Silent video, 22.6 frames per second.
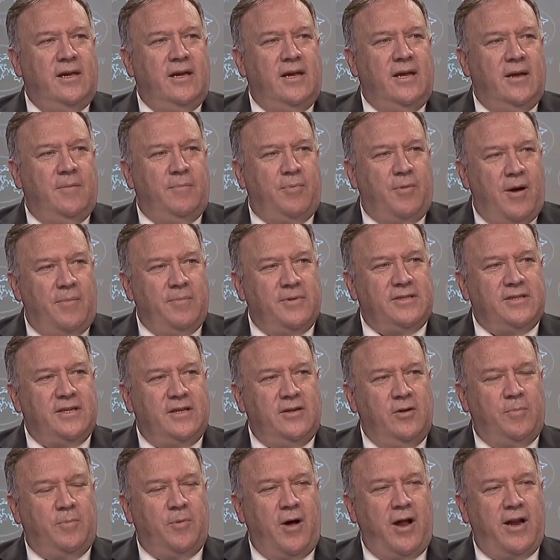in promising
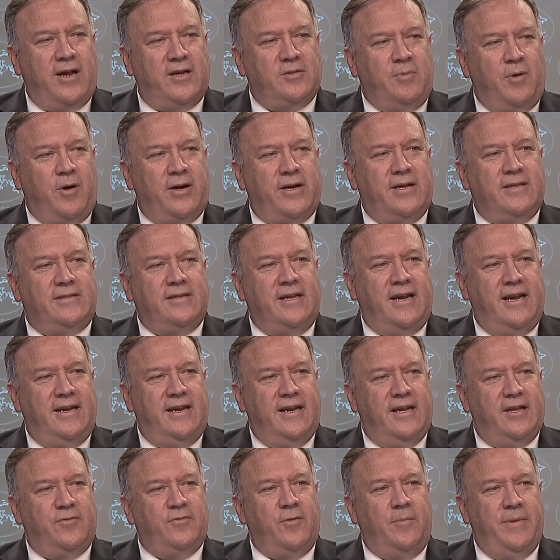new products, markets, and
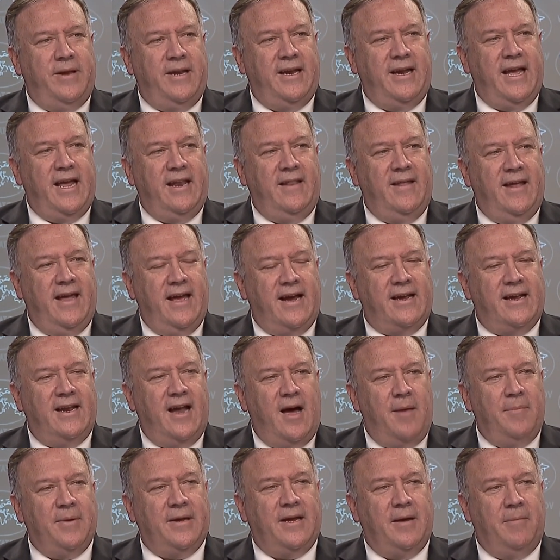ideas for mitigating the
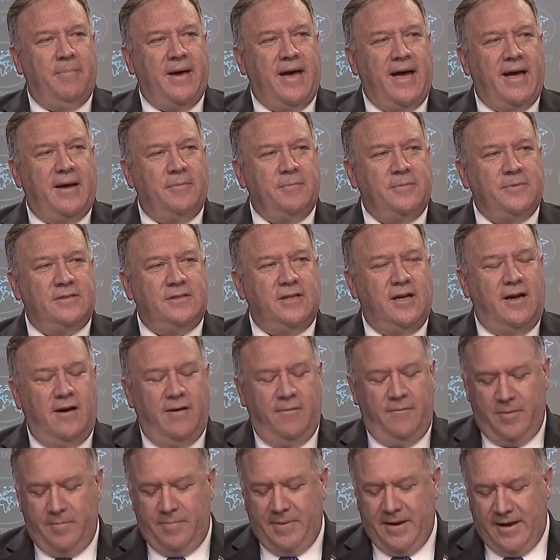economic impacts
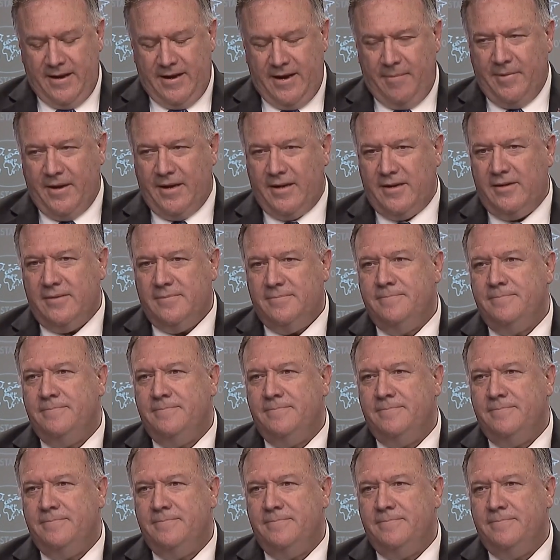of the pandemic.